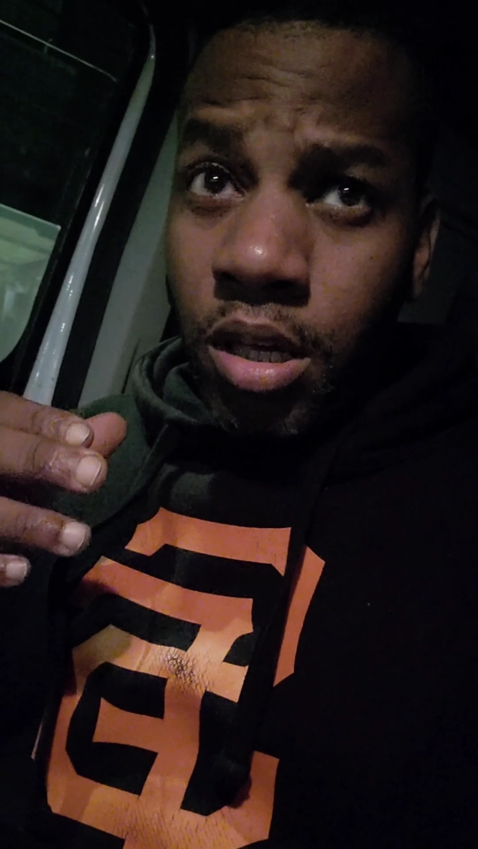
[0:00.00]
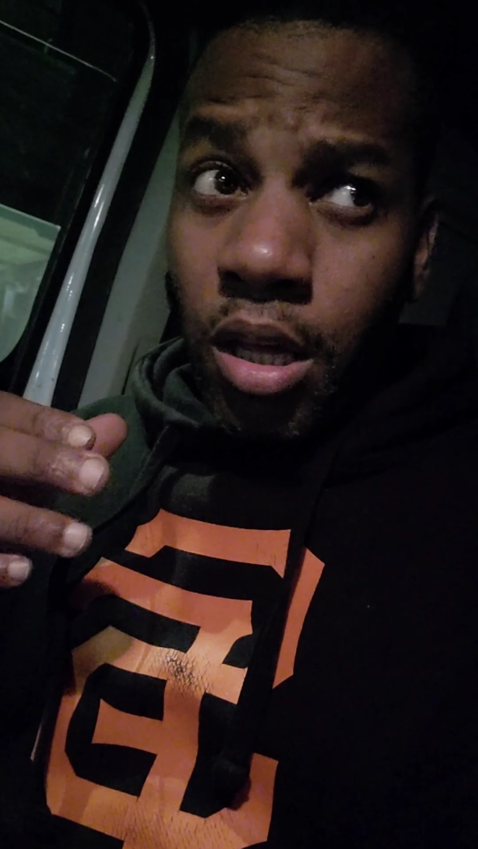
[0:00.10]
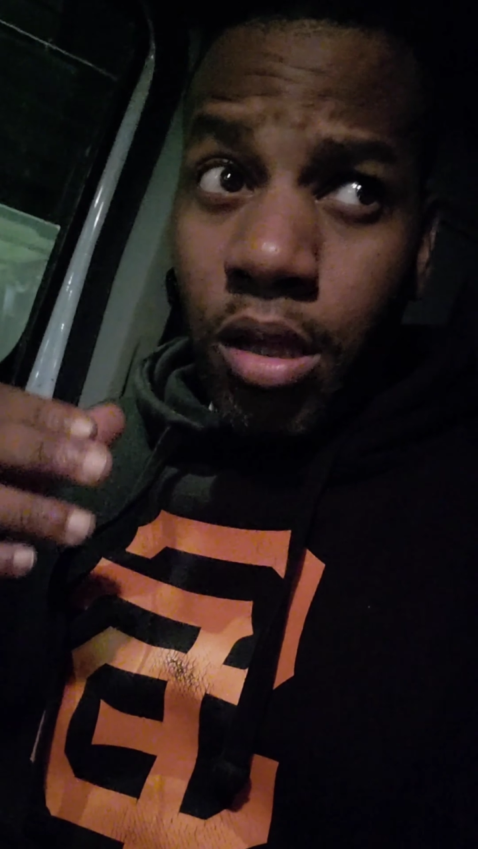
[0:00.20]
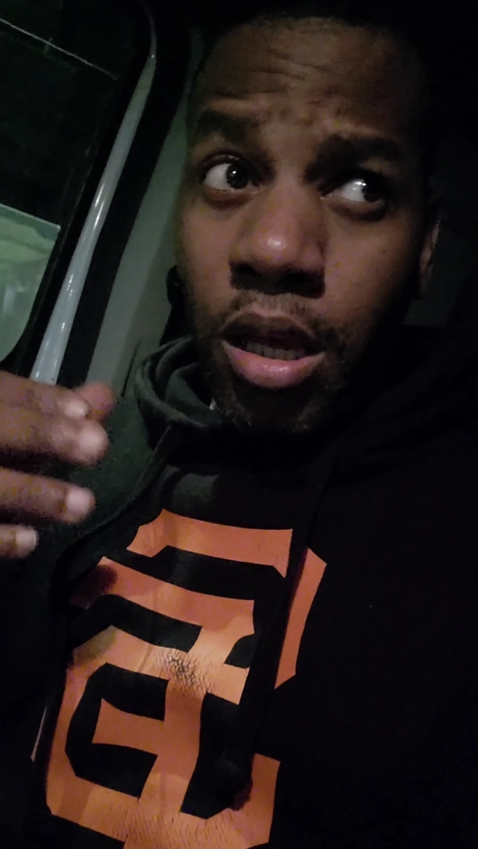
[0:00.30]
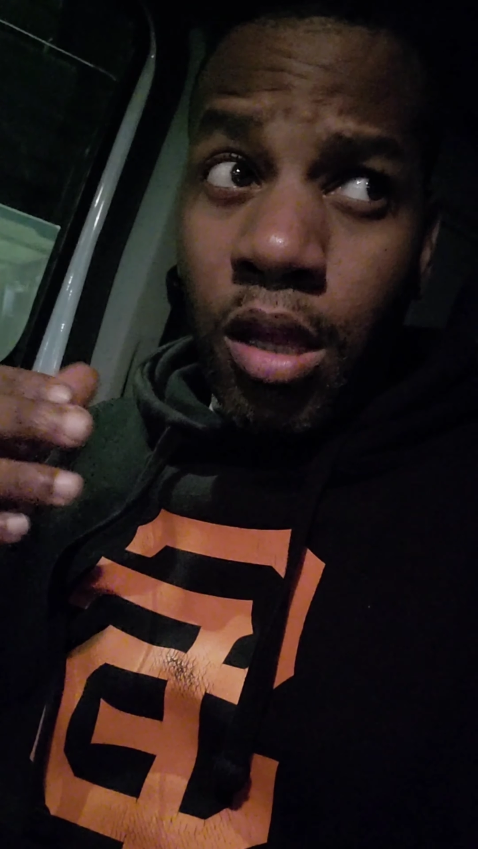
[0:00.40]

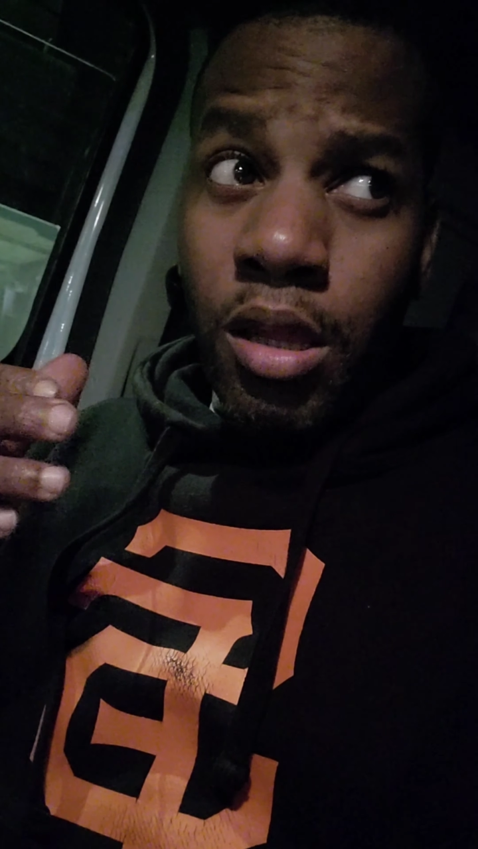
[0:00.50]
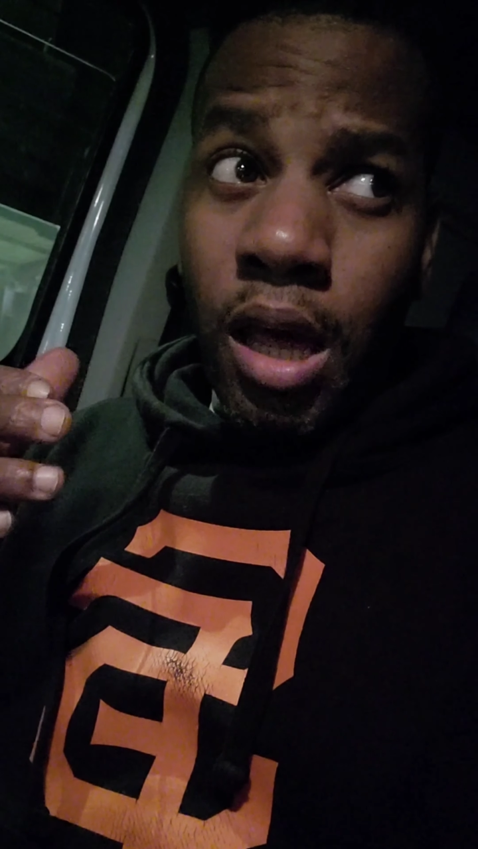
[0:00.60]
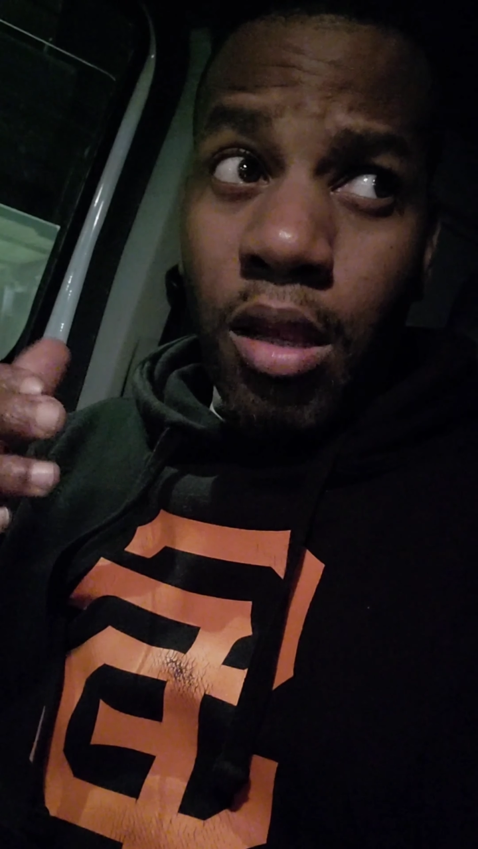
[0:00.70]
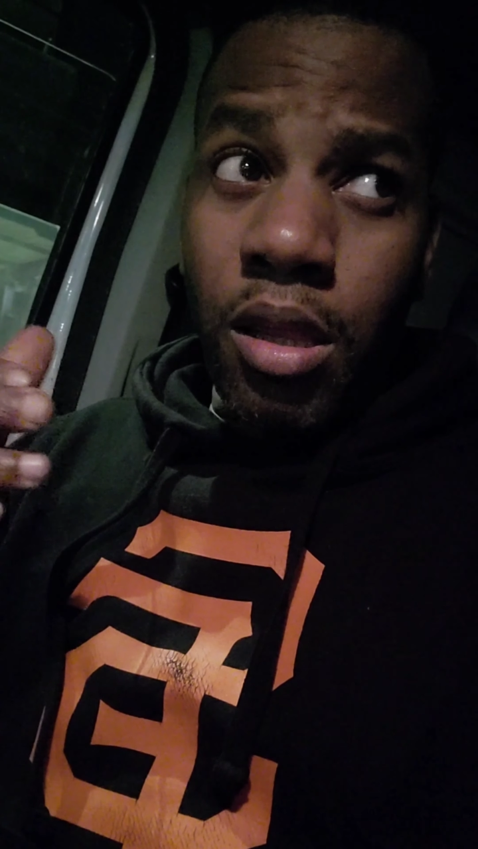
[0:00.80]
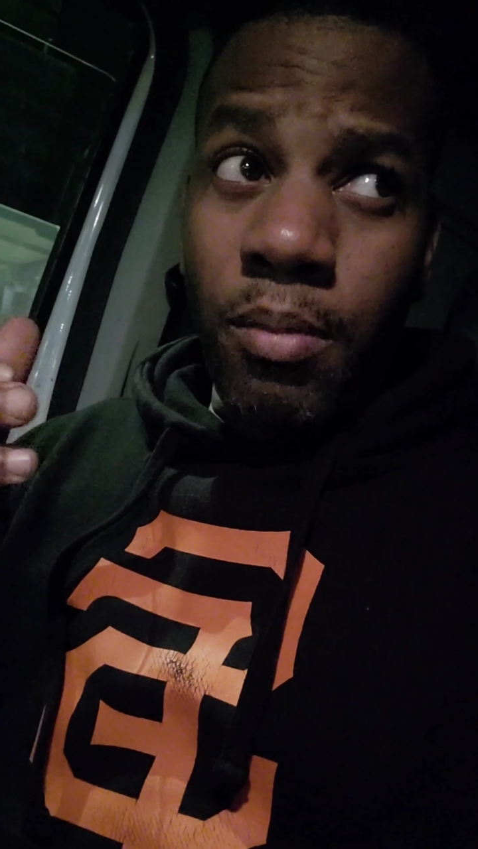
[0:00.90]
it's the
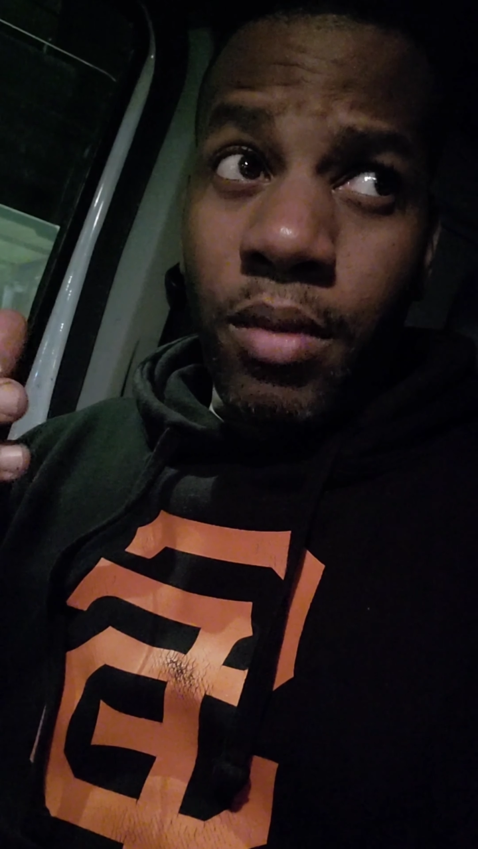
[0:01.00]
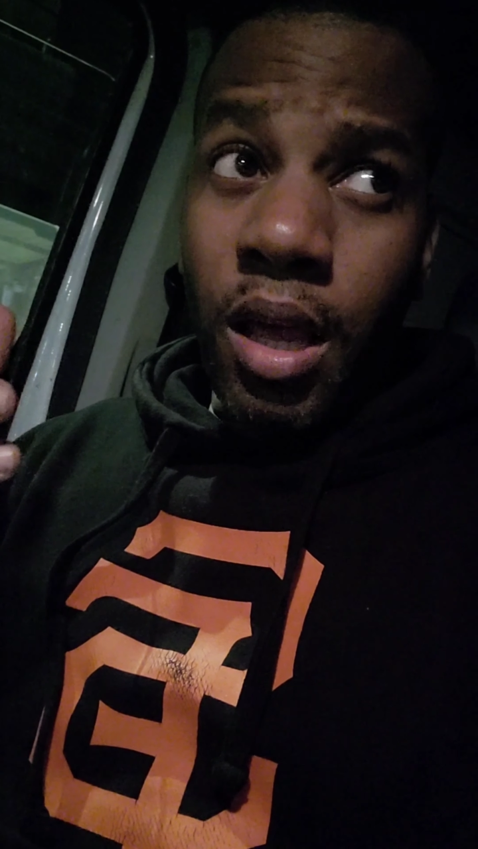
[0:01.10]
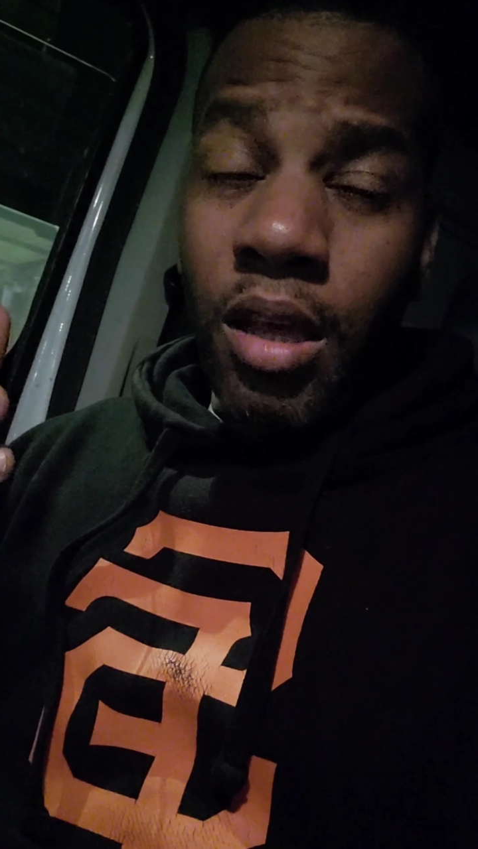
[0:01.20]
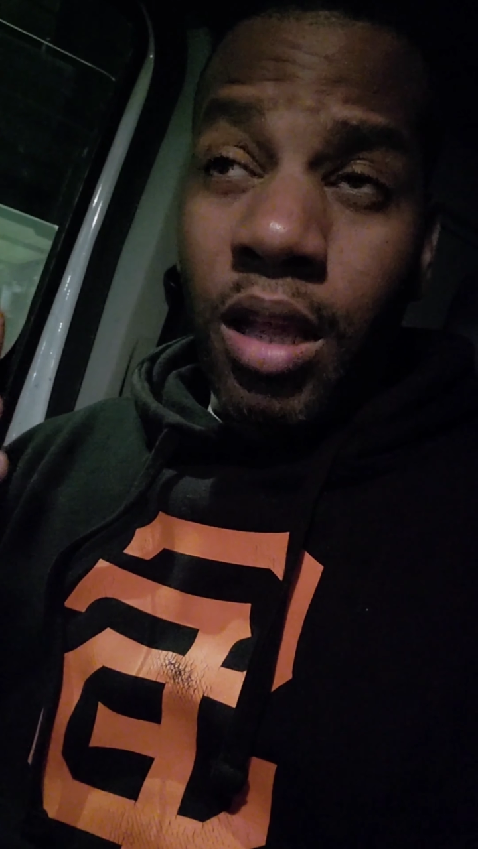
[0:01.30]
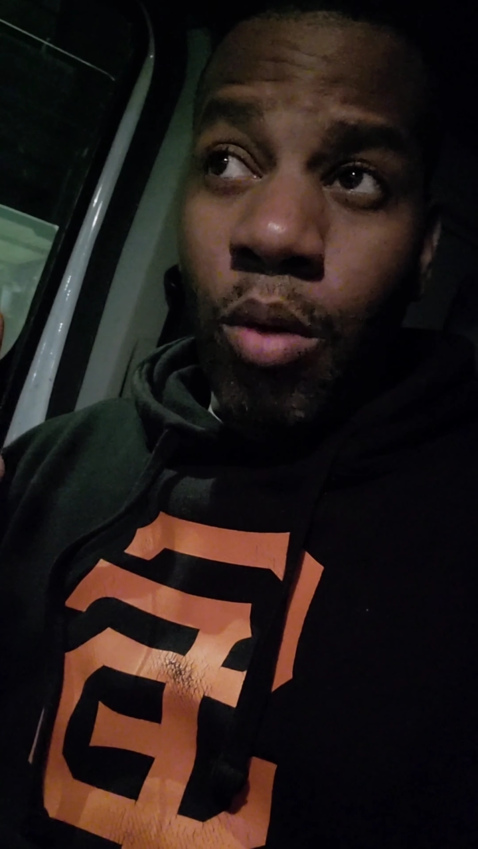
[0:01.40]
exact same
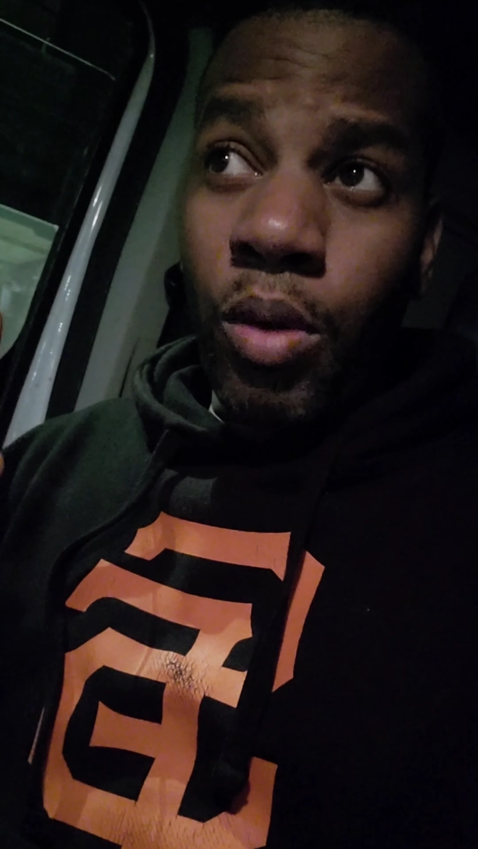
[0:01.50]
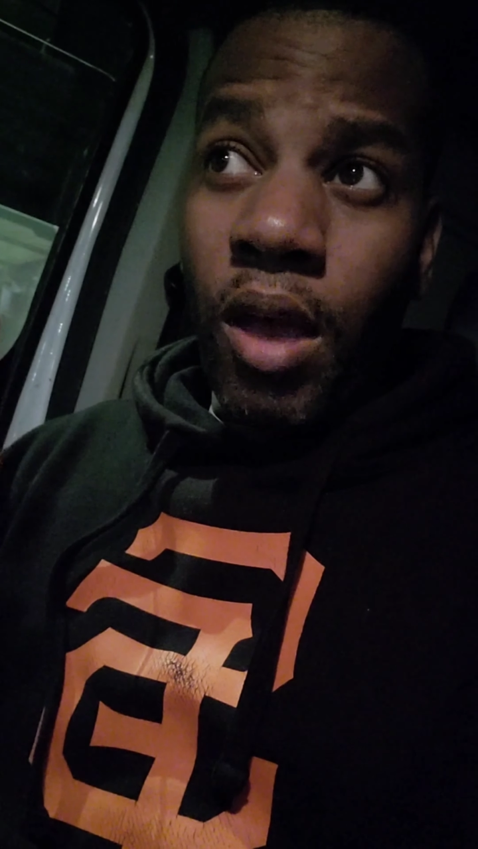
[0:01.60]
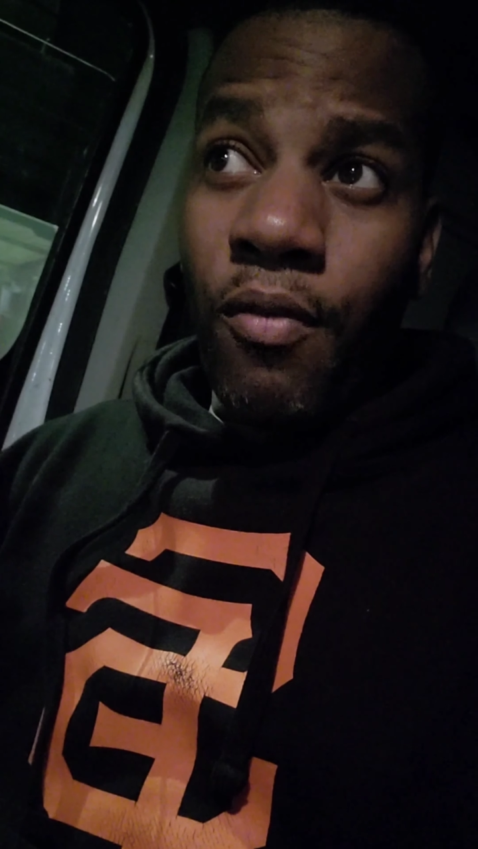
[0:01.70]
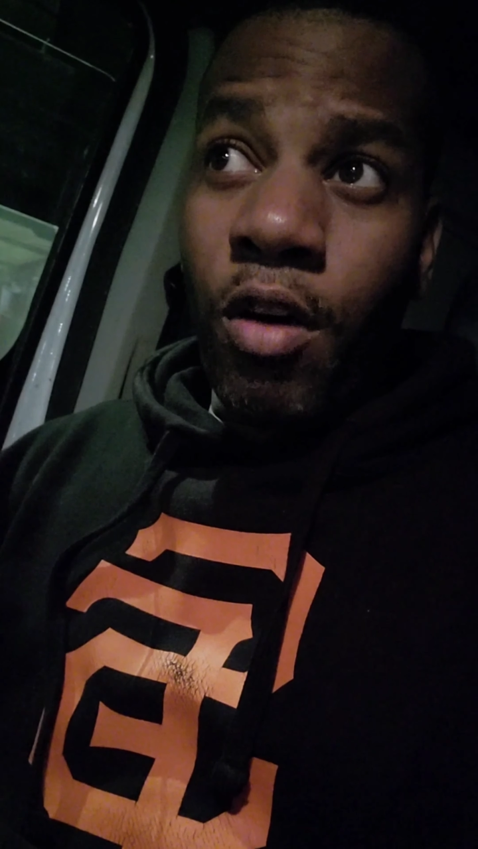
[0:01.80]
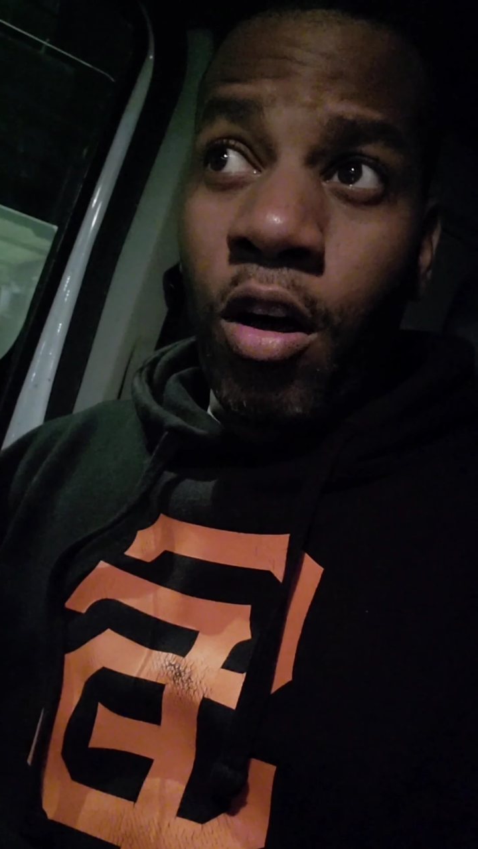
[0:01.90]
thing that we
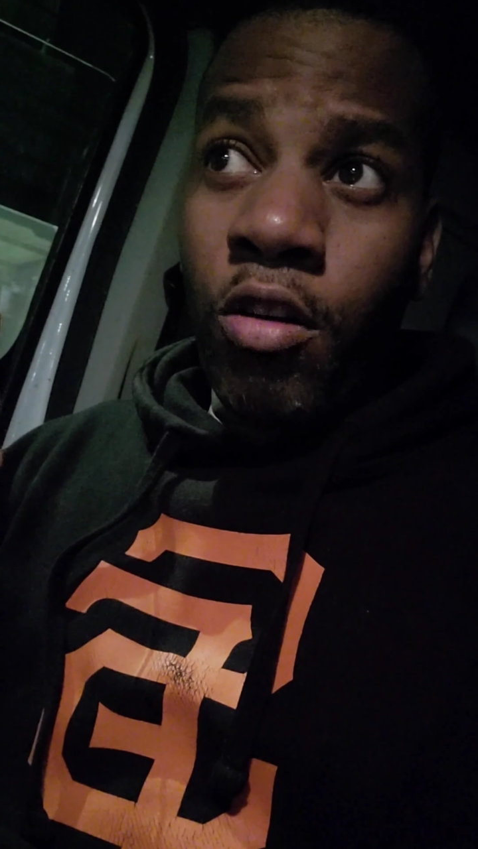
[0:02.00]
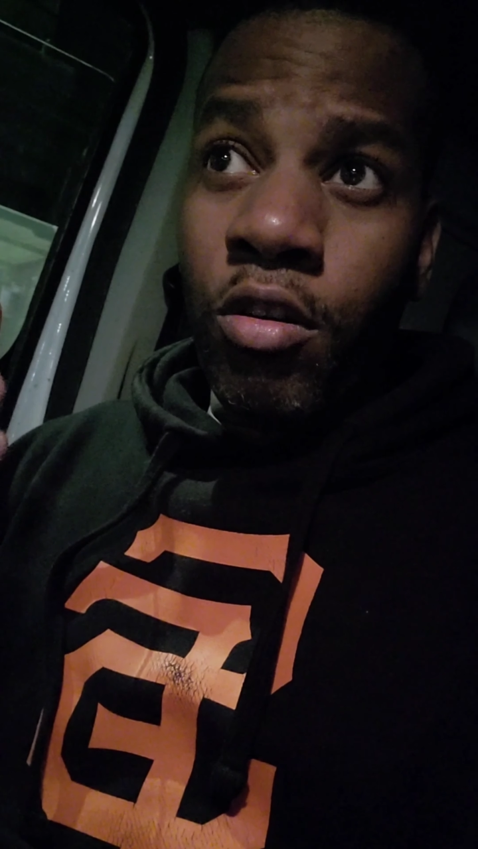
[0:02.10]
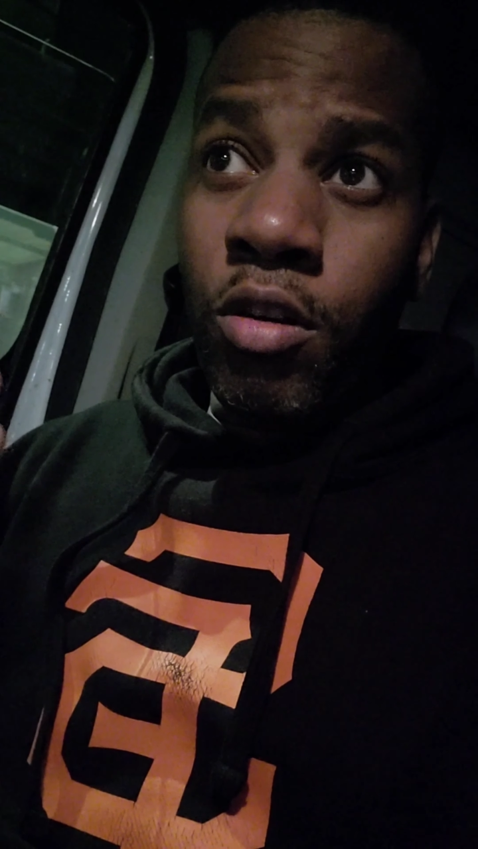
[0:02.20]
have a,